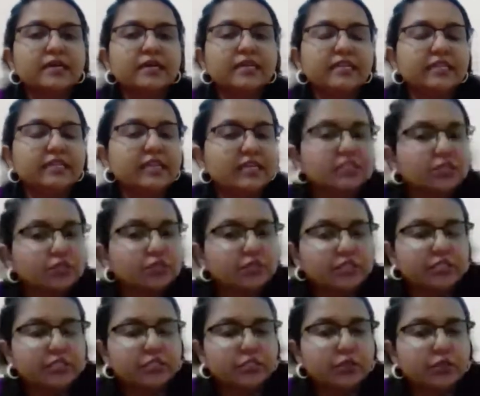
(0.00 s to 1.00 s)

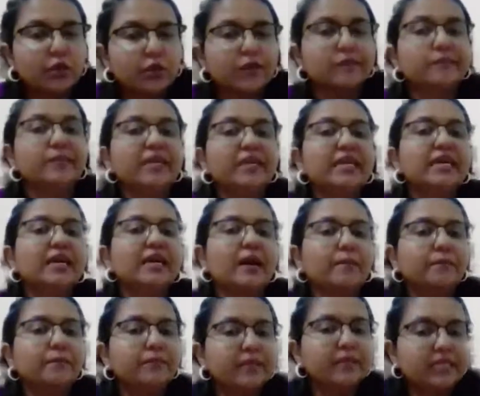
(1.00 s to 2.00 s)
industries or big
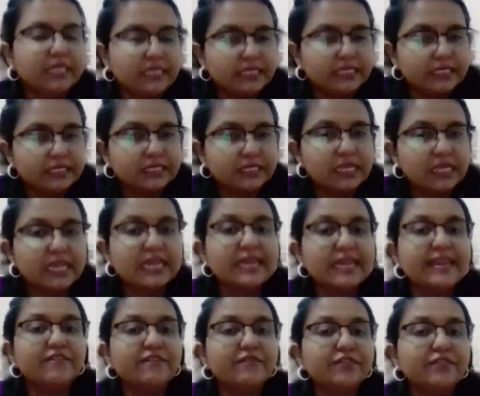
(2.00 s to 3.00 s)
companies
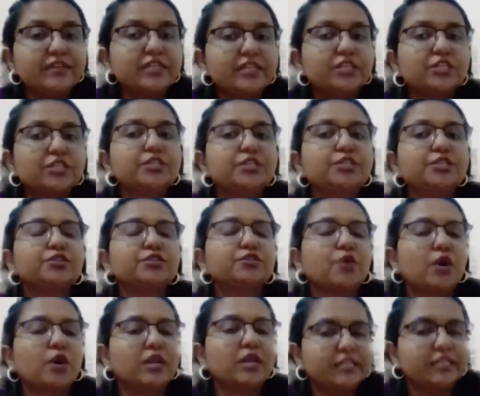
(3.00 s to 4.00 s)
leverage this
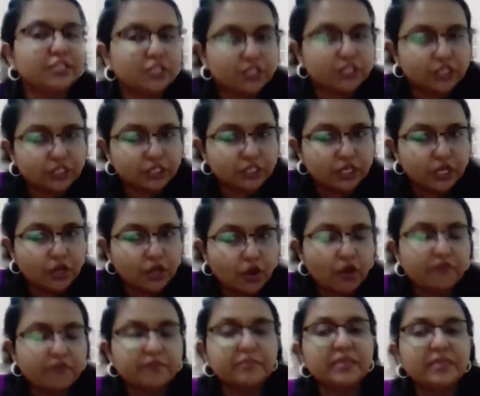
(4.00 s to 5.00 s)
knowledge
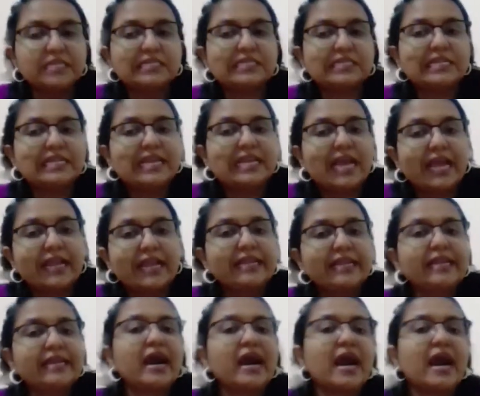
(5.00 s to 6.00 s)
of basal
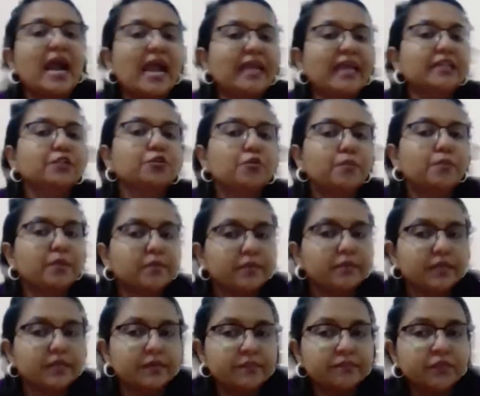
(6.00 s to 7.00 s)
ganglia and
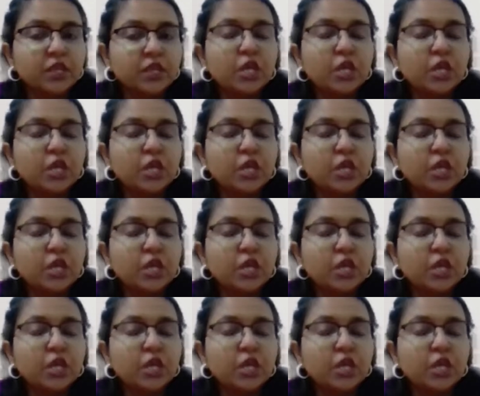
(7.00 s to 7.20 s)
dopamine